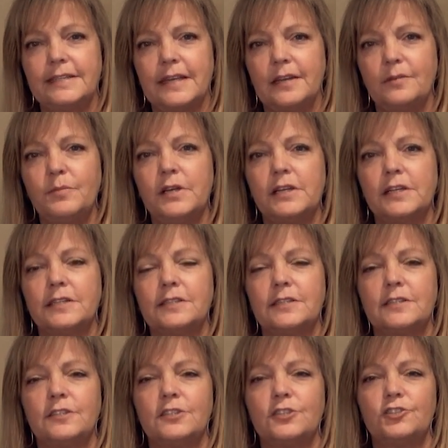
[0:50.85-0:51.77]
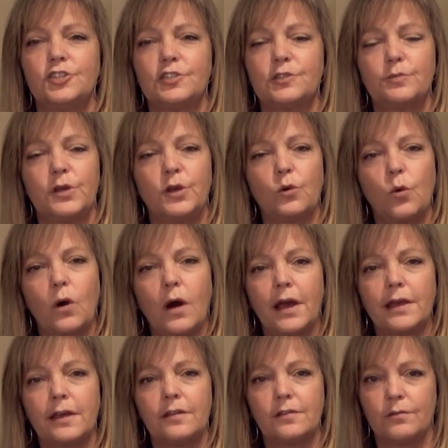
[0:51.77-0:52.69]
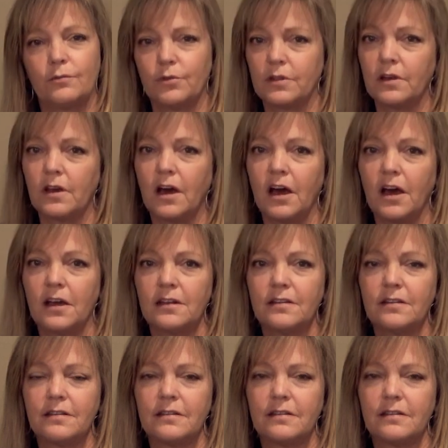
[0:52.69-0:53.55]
10 minutes to just be quiet with God.